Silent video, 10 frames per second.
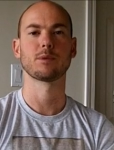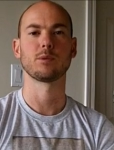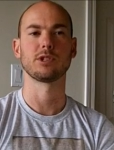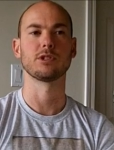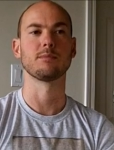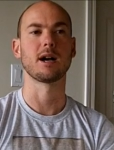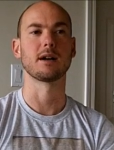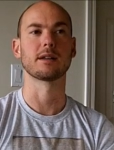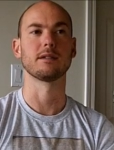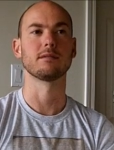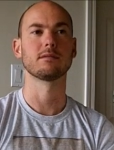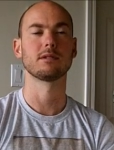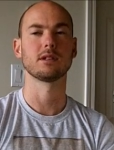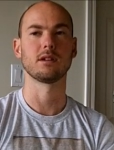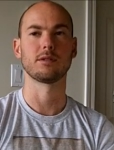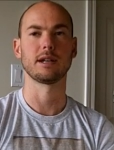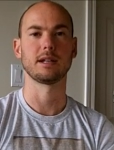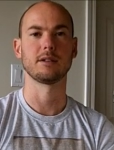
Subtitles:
Richard Bach, and they're all great.